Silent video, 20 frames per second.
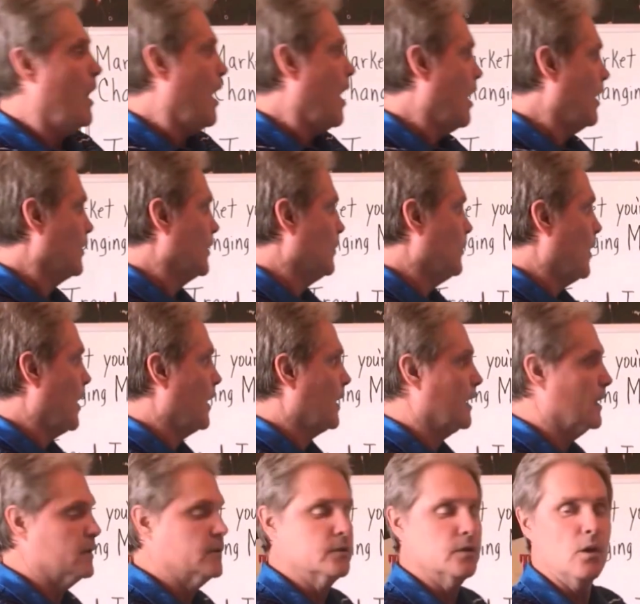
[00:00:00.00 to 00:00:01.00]
on the
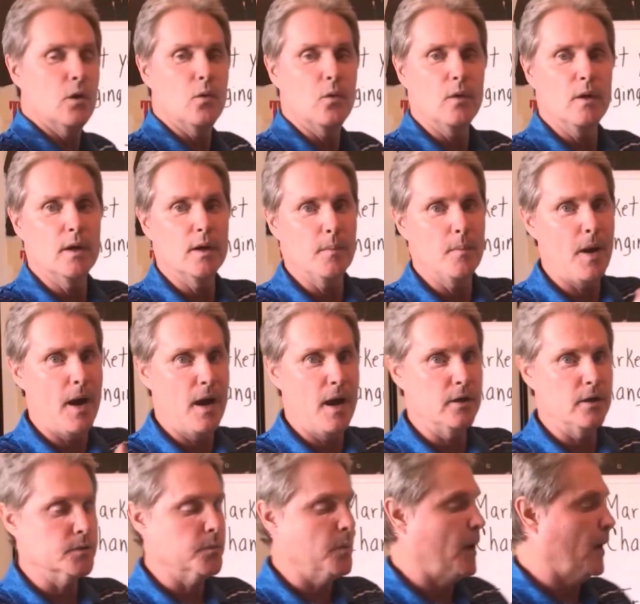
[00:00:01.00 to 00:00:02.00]
market, so we're in a
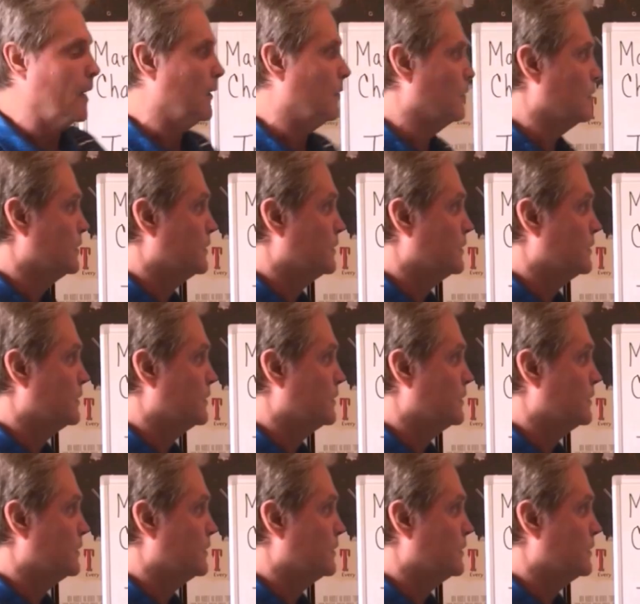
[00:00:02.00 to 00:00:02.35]
buyer's market.